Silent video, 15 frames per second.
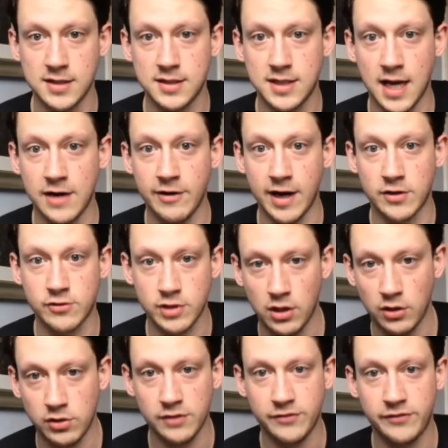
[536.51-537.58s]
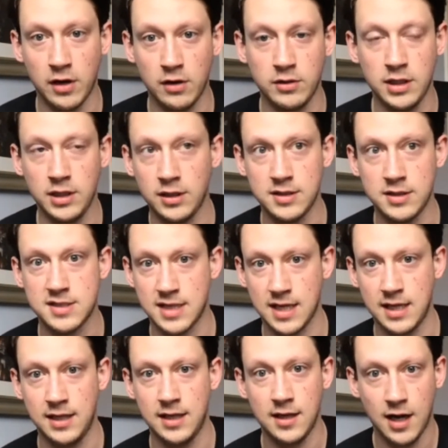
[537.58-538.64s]
directory on your phone that you can
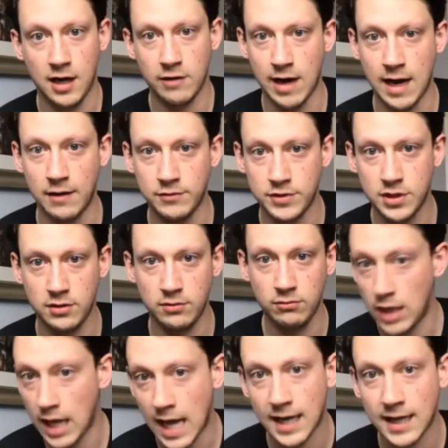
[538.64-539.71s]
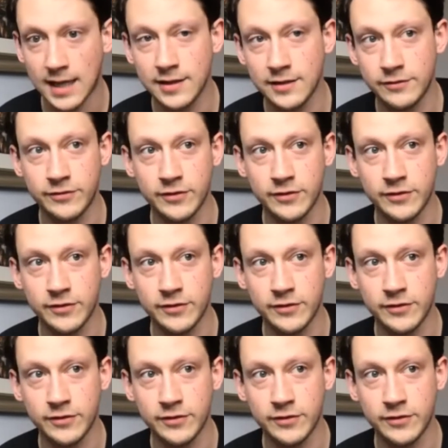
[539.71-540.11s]
see around you live